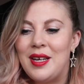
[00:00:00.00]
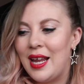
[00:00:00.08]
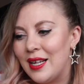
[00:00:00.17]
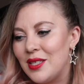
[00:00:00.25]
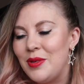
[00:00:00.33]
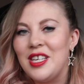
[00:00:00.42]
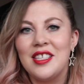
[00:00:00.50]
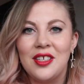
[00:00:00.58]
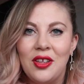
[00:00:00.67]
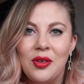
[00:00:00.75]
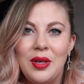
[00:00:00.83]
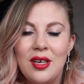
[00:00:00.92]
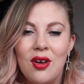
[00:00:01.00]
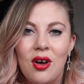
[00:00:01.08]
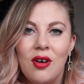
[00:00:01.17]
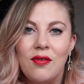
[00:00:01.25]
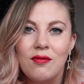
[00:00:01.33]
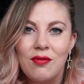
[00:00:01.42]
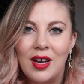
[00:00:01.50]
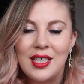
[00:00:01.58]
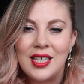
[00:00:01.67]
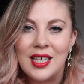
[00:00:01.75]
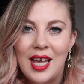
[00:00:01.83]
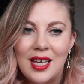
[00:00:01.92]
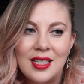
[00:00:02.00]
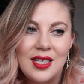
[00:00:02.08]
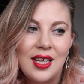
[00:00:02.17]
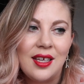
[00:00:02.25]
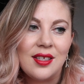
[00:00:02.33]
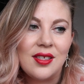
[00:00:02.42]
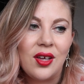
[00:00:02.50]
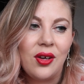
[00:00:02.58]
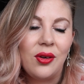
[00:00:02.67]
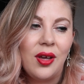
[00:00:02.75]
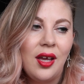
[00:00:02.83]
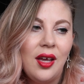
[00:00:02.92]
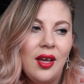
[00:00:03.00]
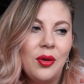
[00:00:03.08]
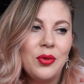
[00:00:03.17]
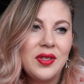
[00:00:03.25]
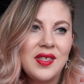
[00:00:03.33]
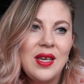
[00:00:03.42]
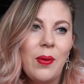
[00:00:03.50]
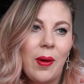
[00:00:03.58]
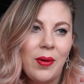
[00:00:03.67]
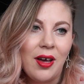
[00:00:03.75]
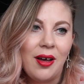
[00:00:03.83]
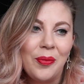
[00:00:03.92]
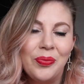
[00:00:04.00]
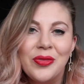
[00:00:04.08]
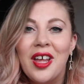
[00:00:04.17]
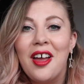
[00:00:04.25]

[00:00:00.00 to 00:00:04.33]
but next week is another week of writing and editing, so we'll see where we are.